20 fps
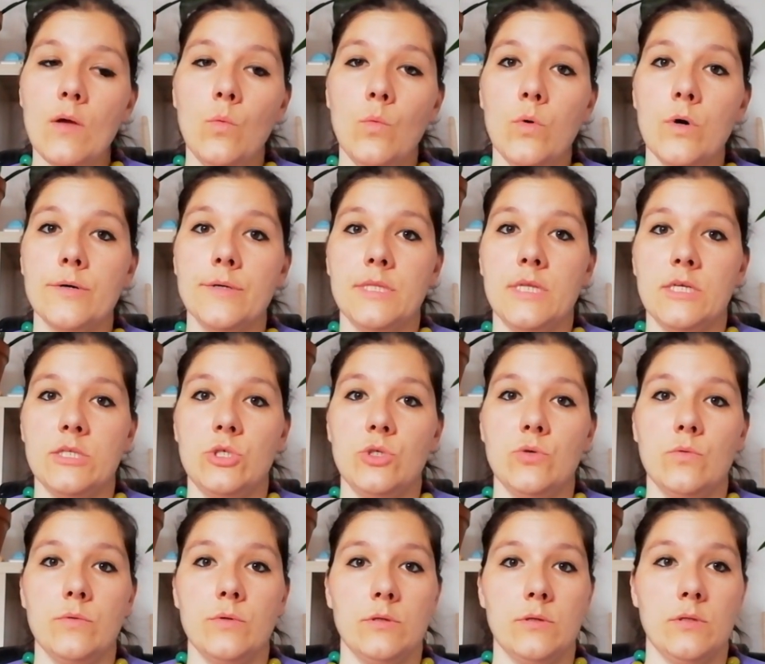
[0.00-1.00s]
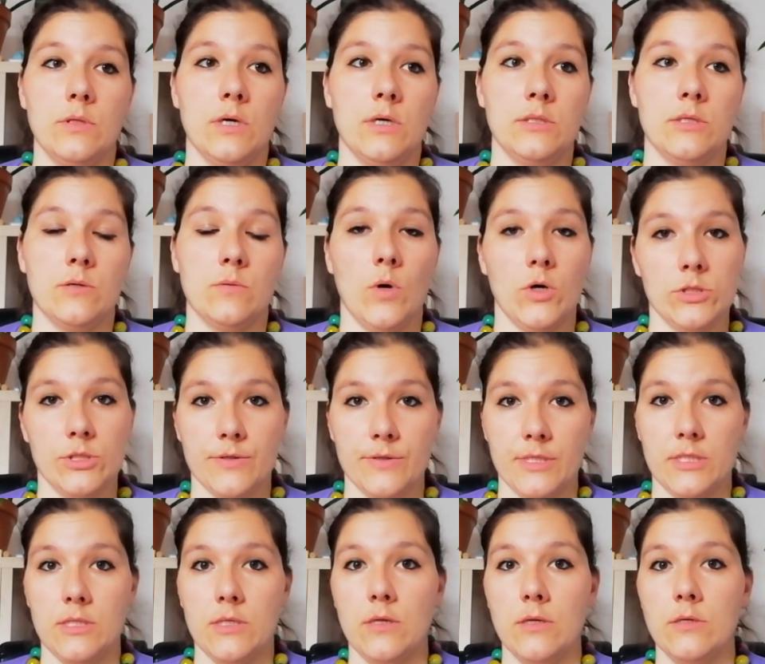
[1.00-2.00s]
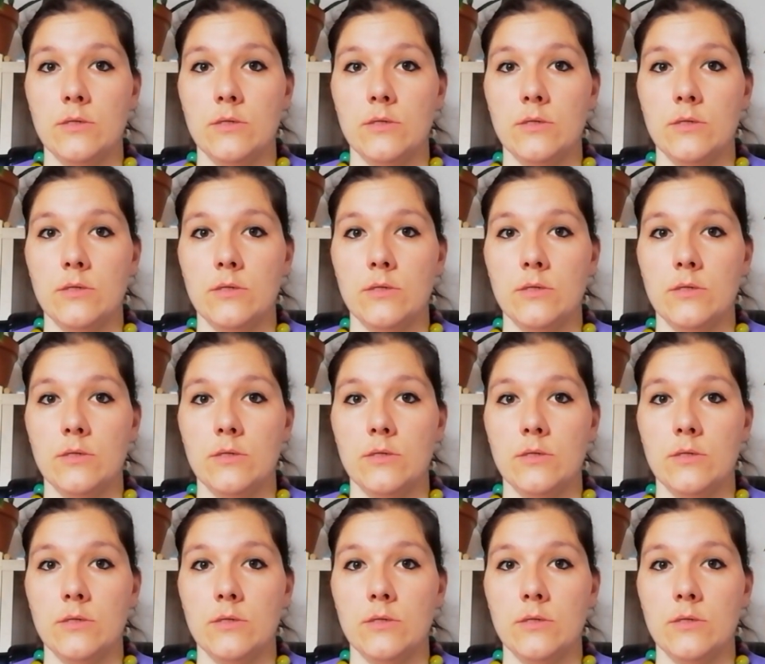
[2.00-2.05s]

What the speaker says: worry that you will underwater it.